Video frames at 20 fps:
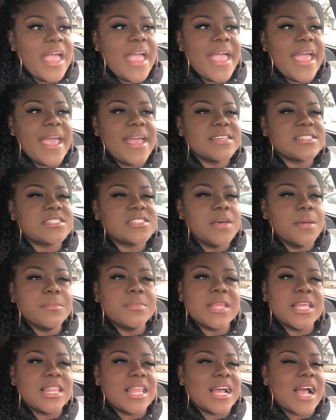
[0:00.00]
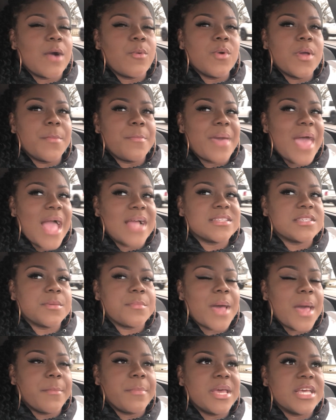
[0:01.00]
And something, like, I went back to
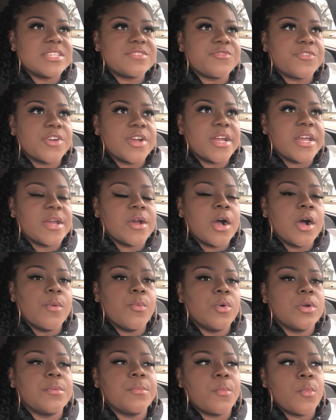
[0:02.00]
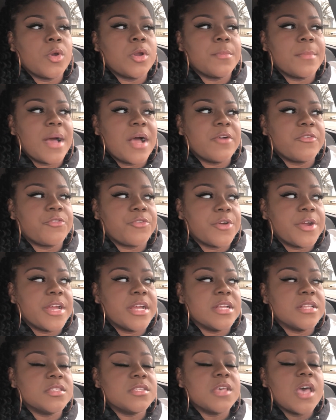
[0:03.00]
my best friend, one of my
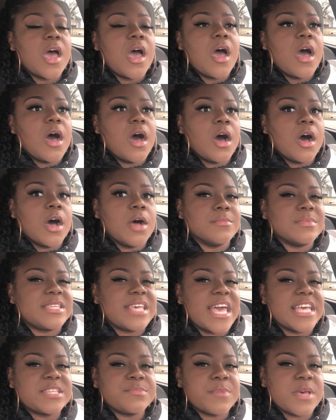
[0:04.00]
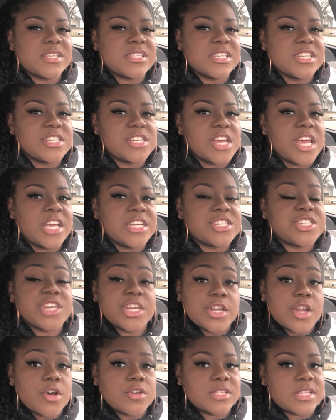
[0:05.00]
friends, text message.
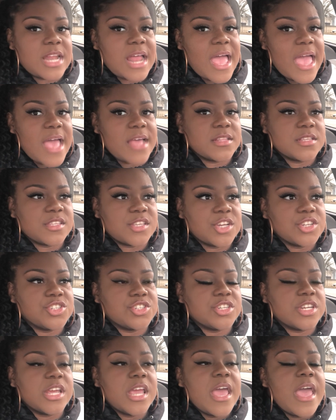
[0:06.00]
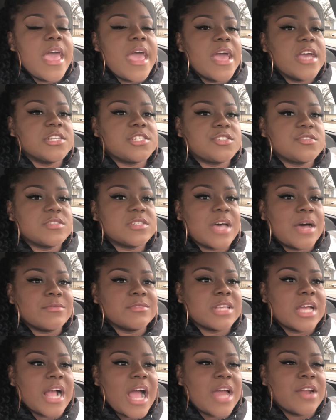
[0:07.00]
She knows that I had the surgery. And I
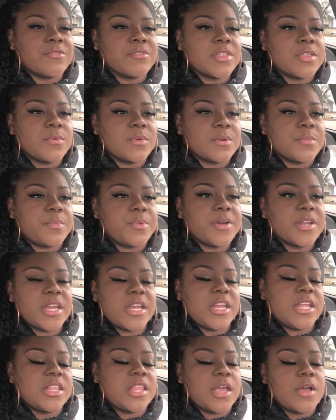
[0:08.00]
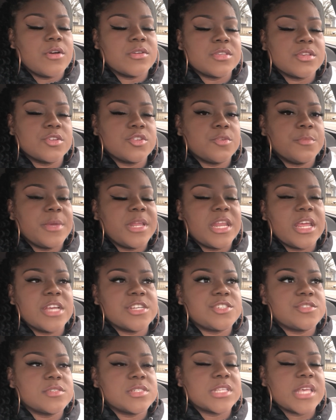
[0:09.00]
was like, I don't really want to put anything on social
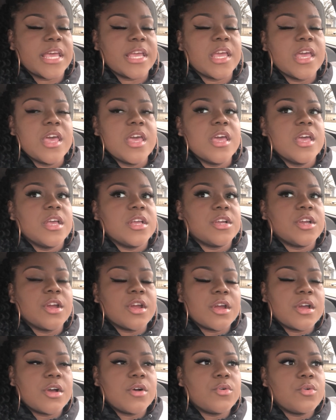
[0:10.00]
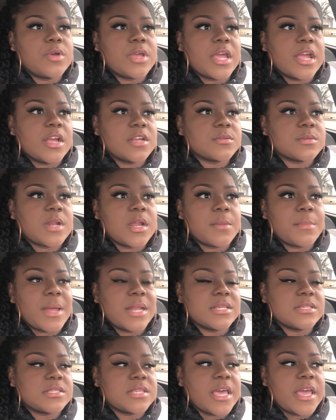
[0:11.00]
media. She was like, girl, who cares what
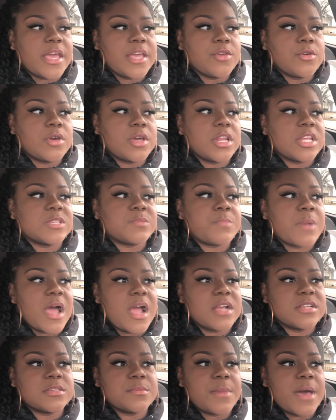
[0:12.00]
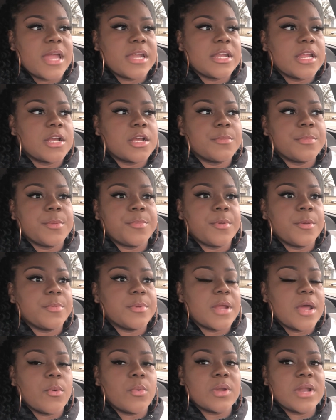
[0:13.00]
everybody say? You could inspire somebody. There could be
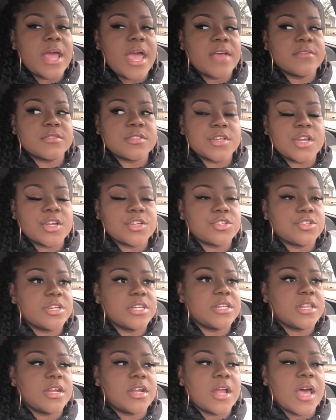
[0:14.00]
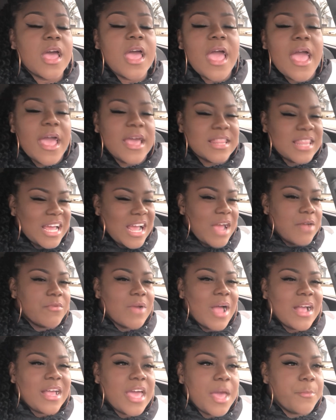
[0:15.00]
people that want to have surgery. Da, da, da. And, like,
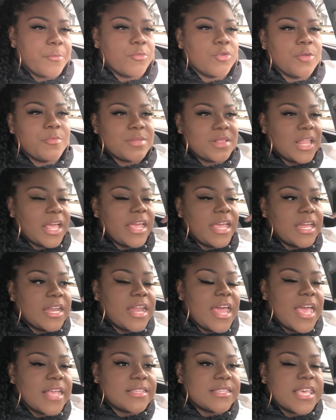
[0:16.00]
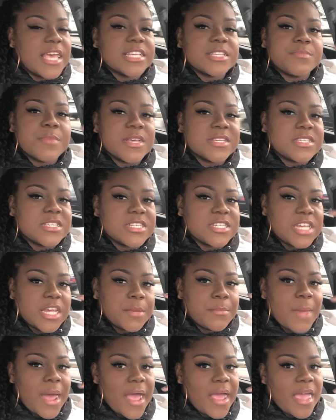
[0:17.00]
I kept replaying that text message
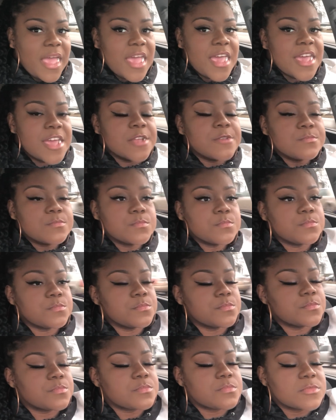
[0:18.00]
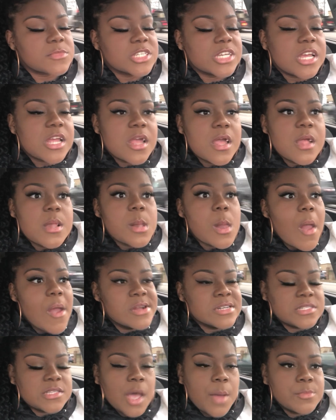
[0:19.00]
in my head.
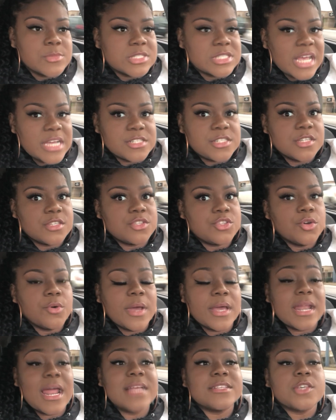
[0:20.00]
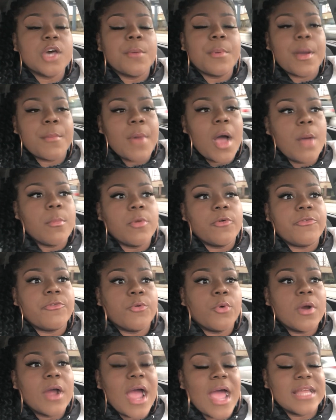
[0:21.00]
Or something was like, just do it. And I told my mom before